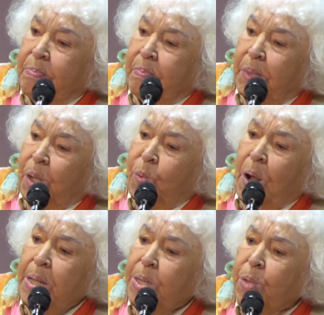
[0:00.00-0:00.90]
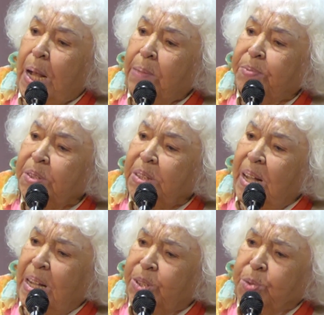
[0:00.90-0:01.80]
Why you have
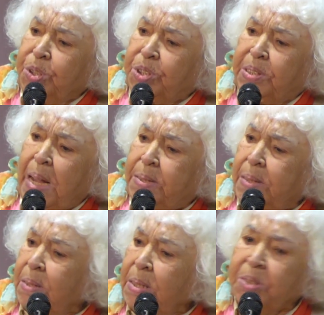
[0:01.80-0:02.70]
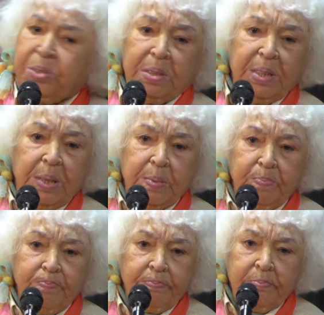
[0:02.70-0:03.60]
a Jewish state in Israel?
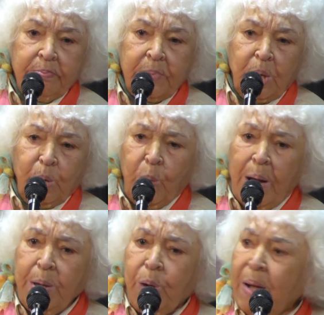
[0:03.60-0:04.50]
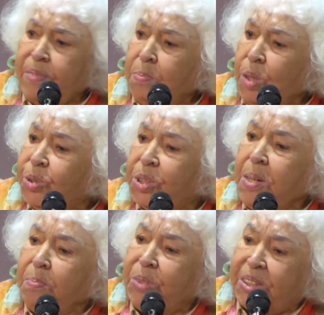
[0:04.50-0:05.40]
Why you have a
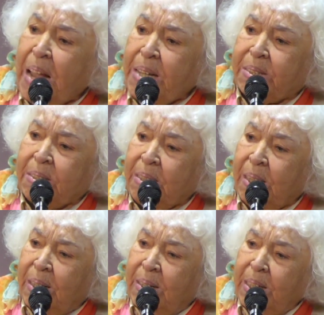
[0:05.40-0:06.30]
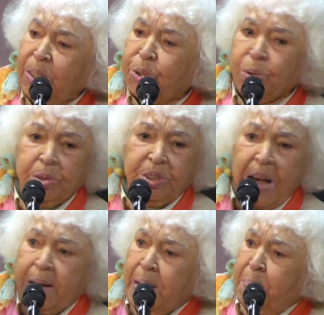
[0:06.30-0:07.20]
Muslim state in Saudi
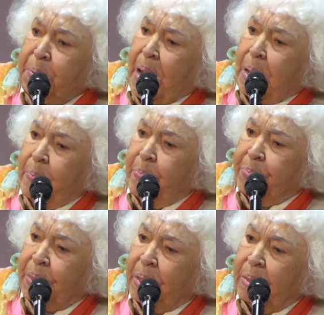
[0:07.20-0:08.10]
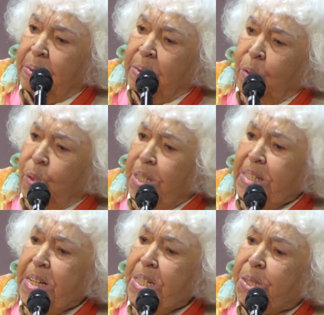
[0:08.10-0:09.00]
Arabia or in
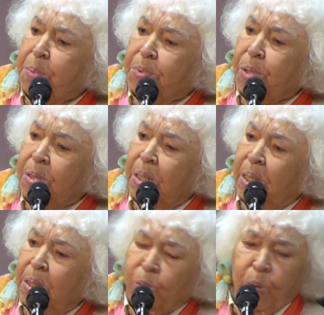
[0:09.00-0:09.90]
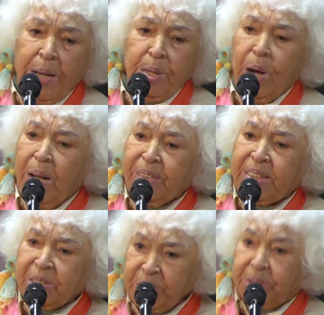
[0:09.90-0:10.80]
Egypt? Why you have a
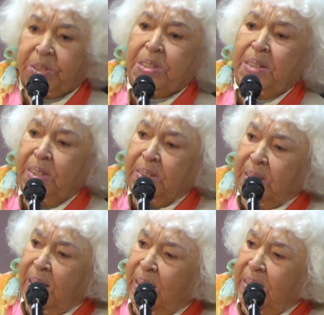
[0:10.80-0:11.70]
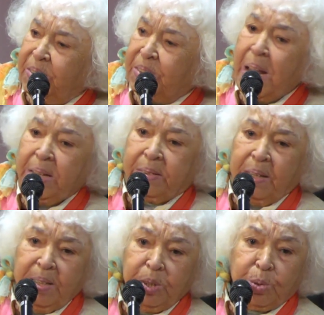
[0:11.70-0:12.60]
Christian state
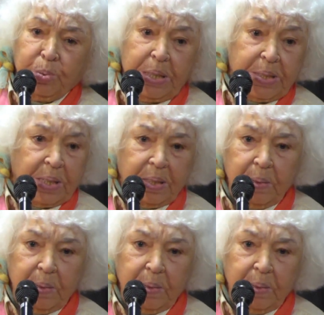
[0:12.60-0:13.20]
in Sweden?